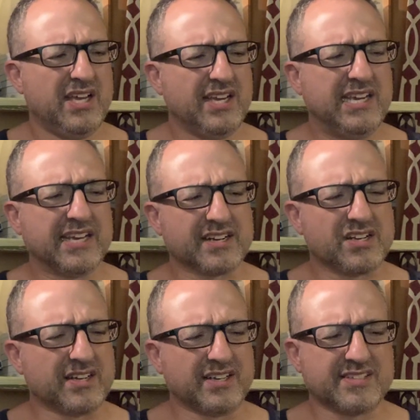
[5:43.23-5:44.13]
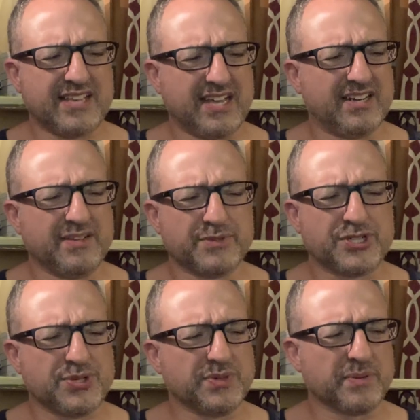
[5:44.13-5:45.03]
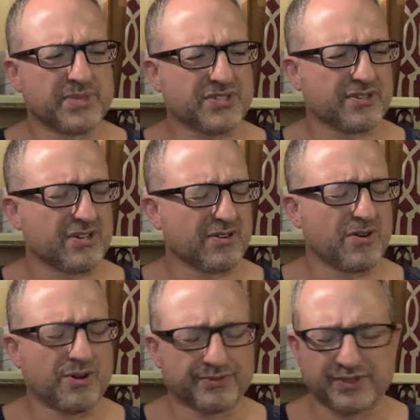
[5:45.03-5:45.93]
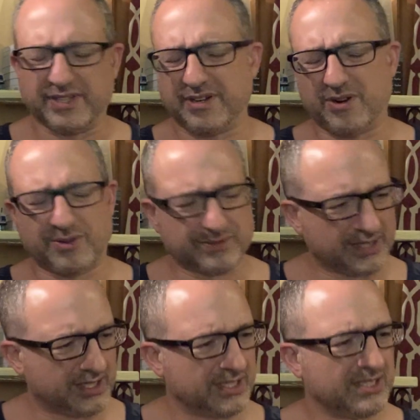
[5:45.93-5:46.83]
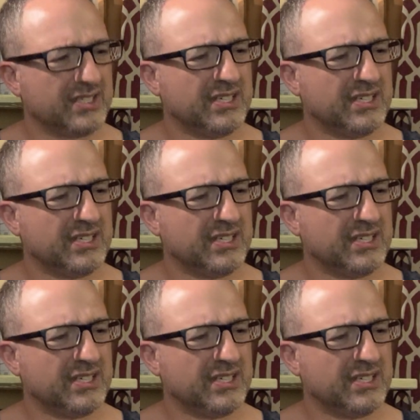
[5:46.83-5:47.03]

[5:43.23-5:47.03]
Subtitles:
He had a gun in his hand and he was shooting Mr. Kerr over and over.